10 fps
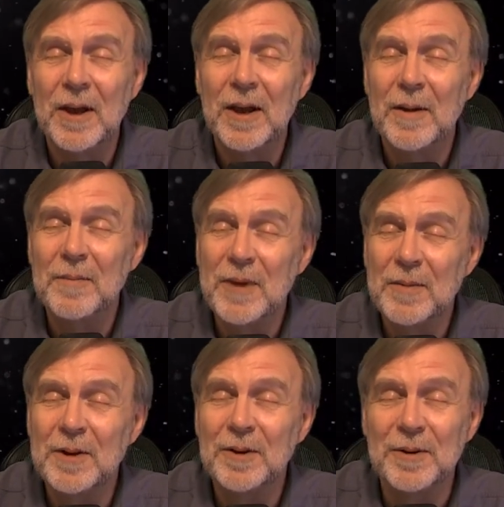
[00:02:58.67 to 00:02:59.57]
And
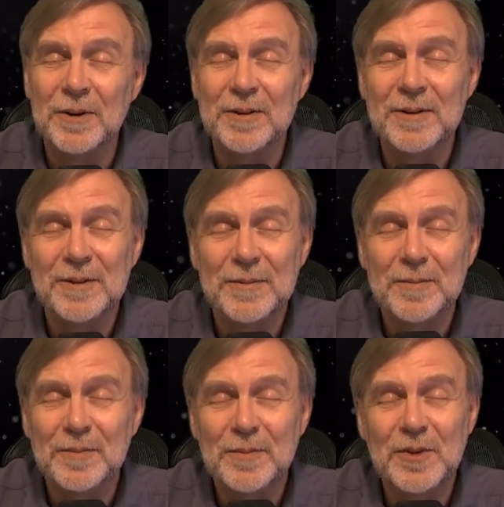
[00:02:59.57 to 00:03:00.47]
maybe, Lord,
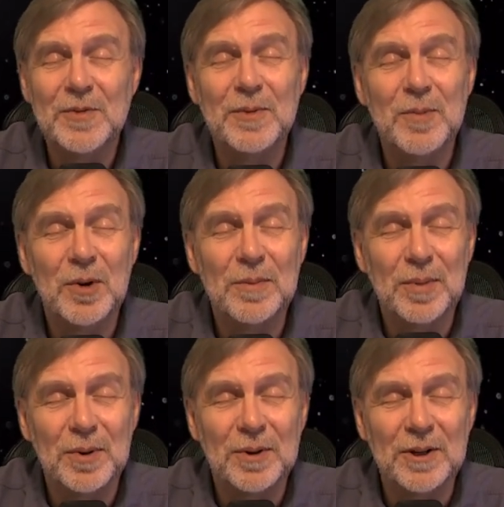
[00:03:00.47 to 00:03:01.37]
even more
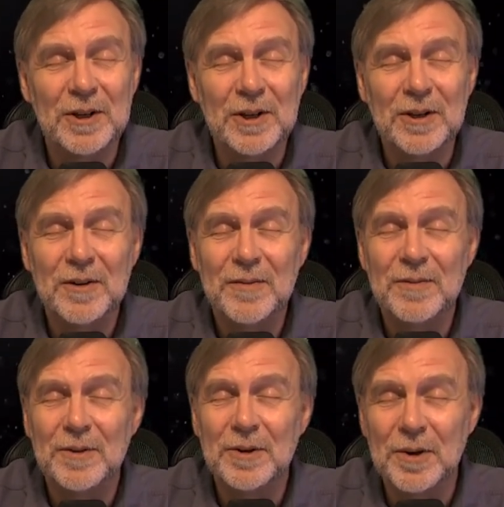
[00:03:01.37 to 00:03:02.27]
importantly,
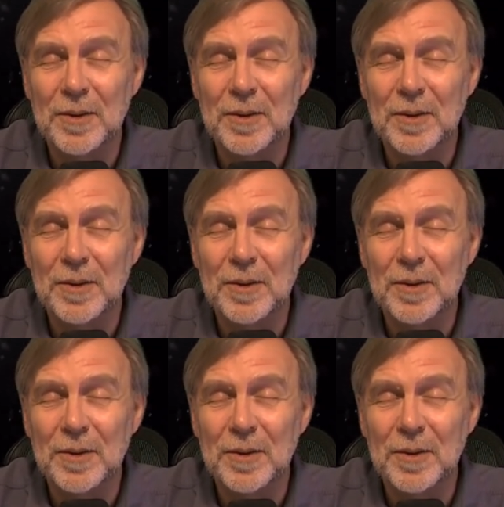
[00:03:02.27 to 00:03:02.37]
for your